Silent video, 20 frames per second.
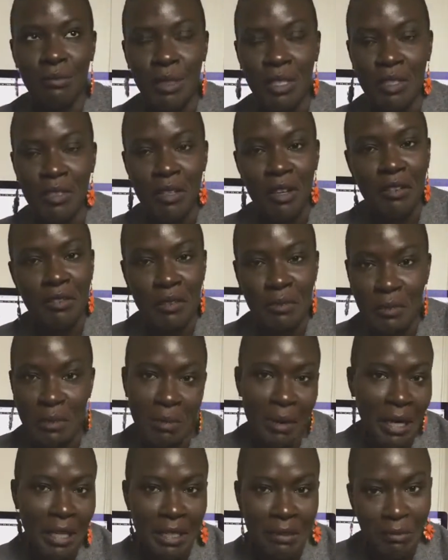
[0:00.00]
pissed off to be
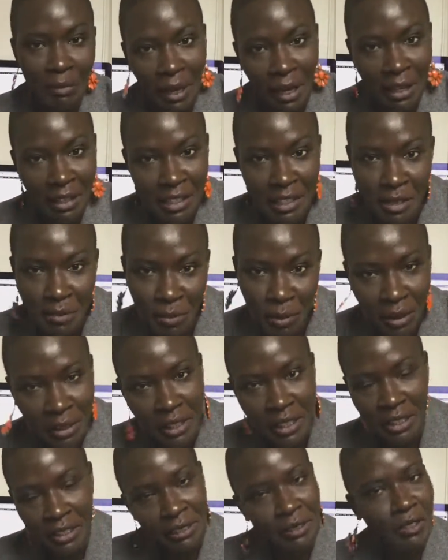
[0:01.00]
back in Paris, but
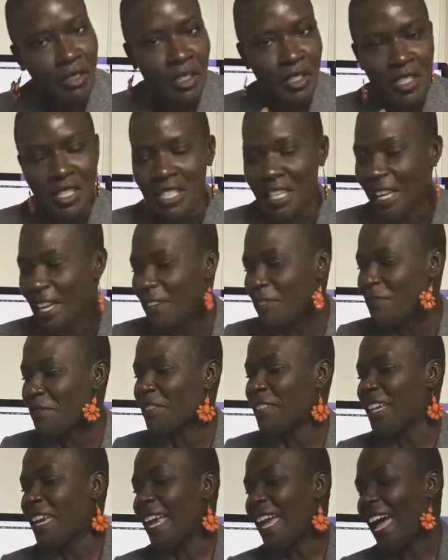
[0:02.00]
you know, such is life.
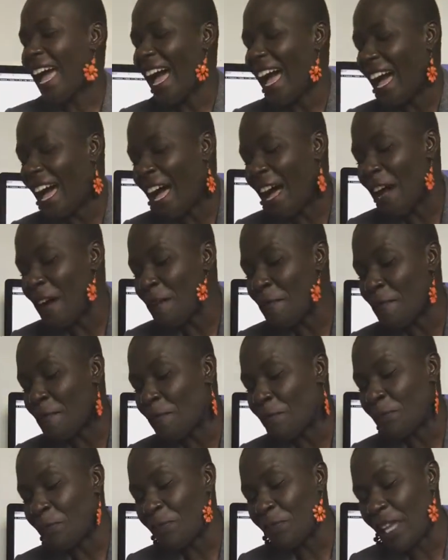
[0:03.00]

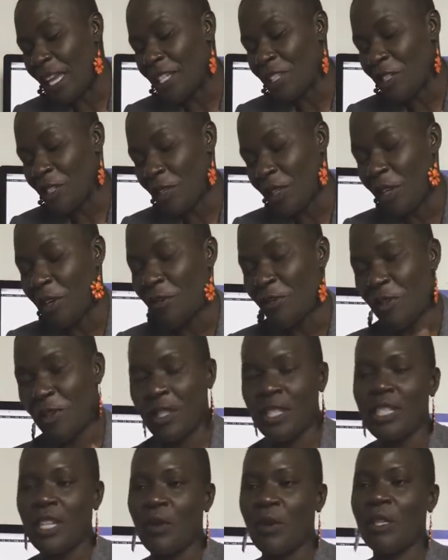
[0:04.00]
And so there are a few
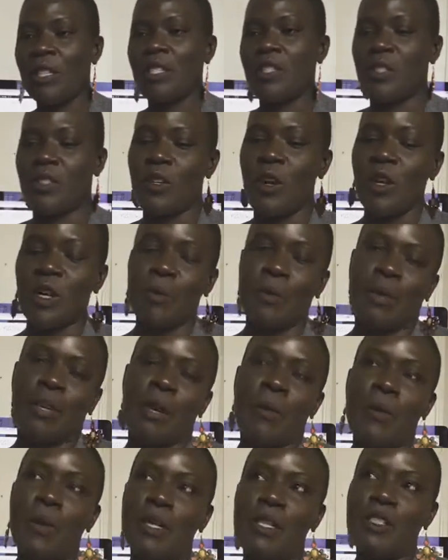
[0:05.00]
things I wanted to talk about.
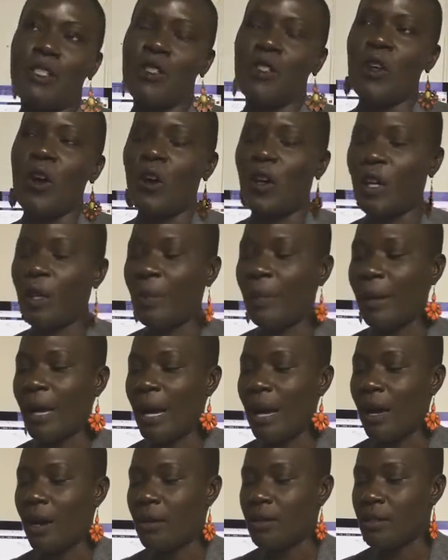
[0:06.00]
I wanted to talk
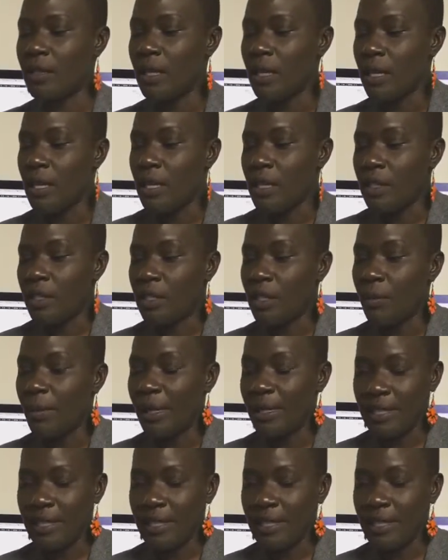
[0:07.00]
about some